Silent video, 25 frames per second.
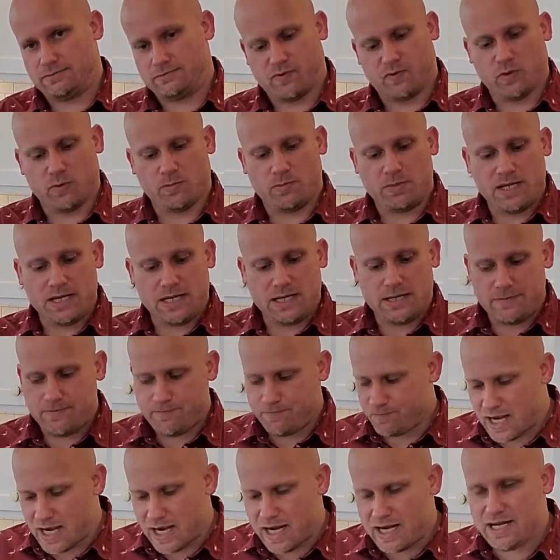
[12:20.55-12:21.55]
For me,
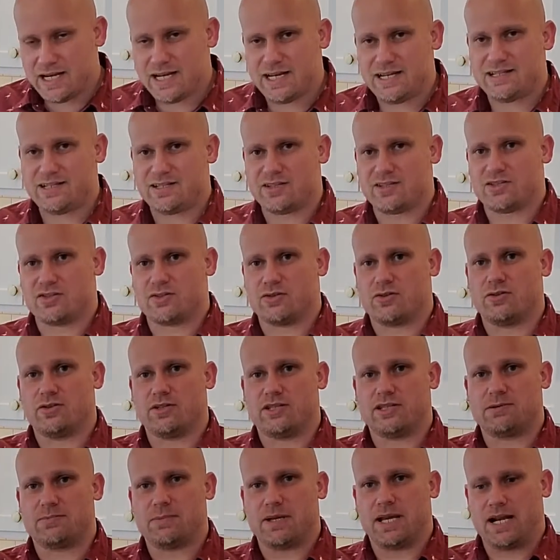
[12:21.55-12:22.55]
I need to stir
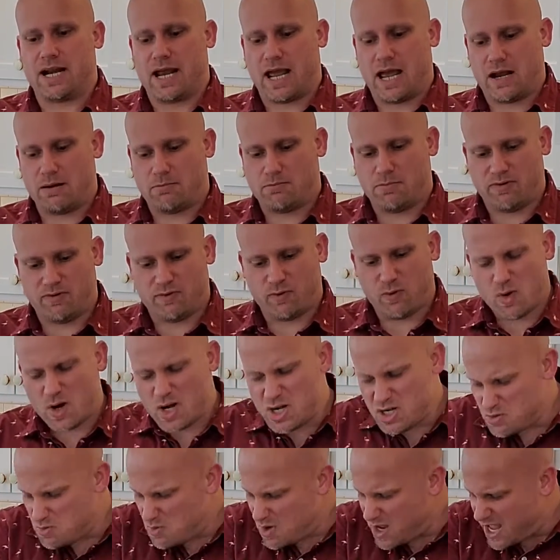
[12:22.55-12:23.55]
this Manhattan before I
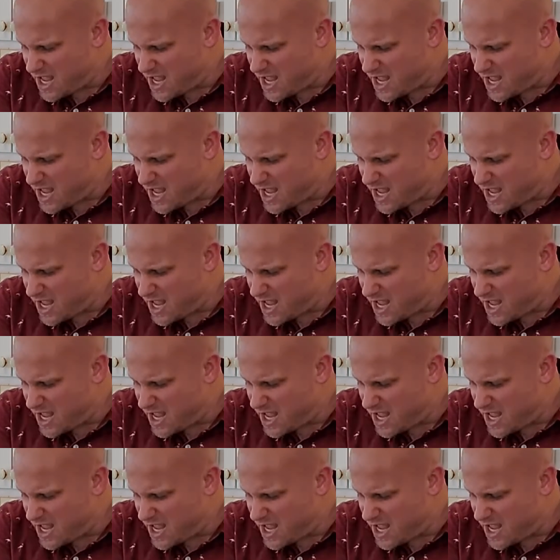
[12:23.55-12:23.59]
do